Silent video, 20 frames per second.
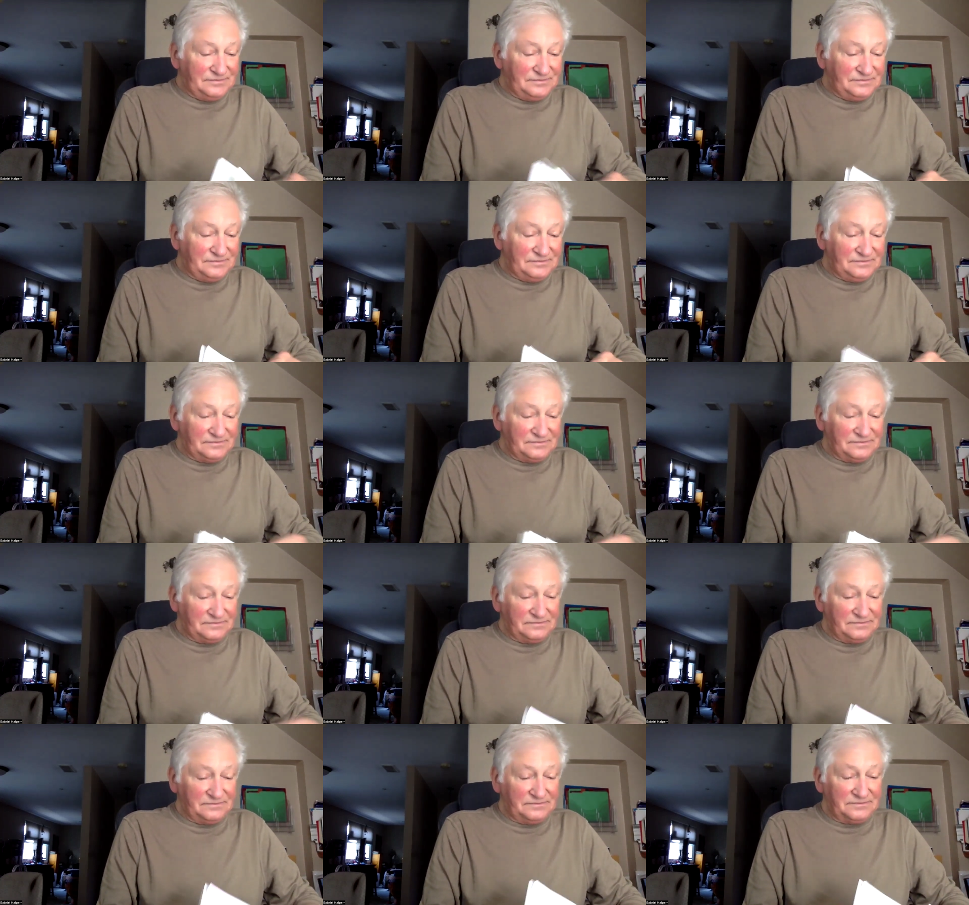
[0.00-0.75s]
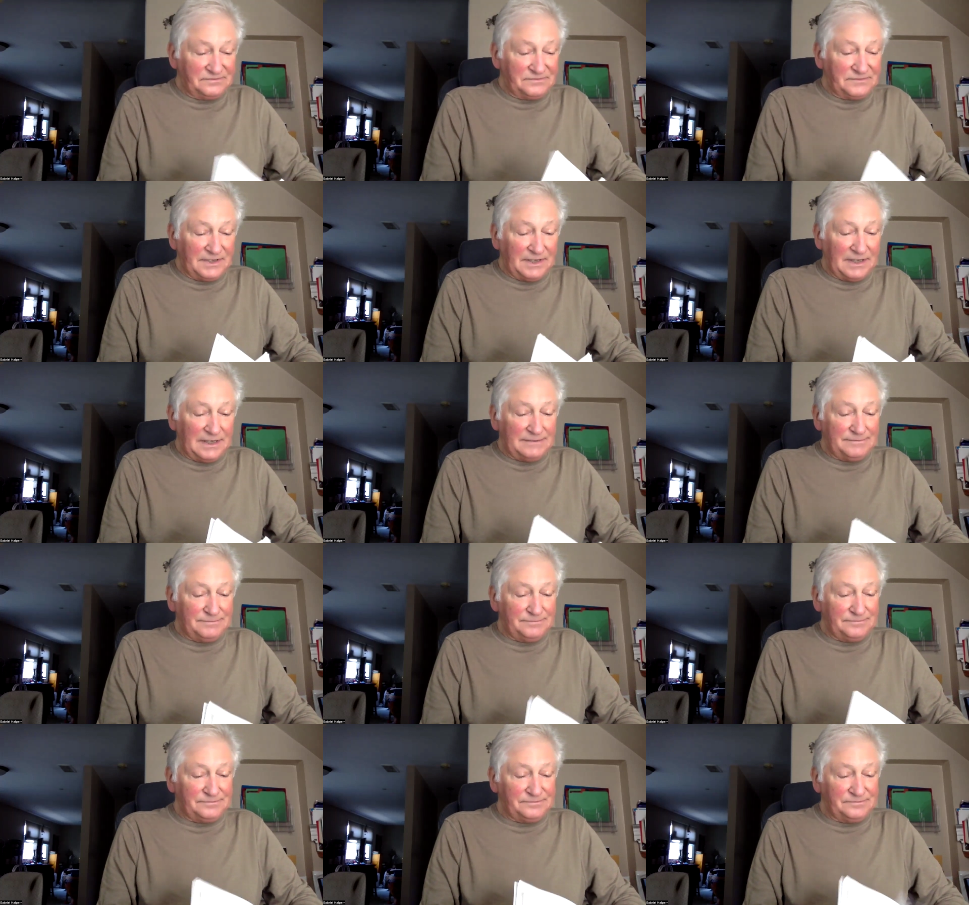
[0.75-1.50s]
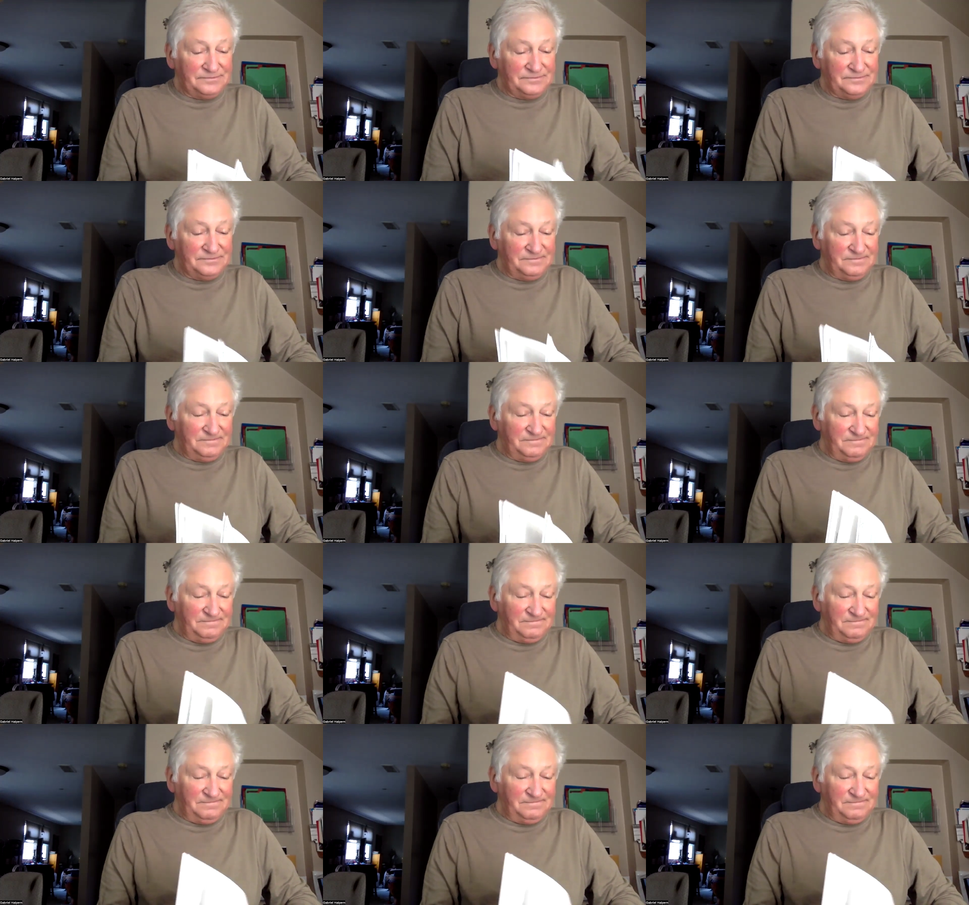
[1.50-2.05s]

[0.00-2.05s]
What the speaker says: Nobody speaks.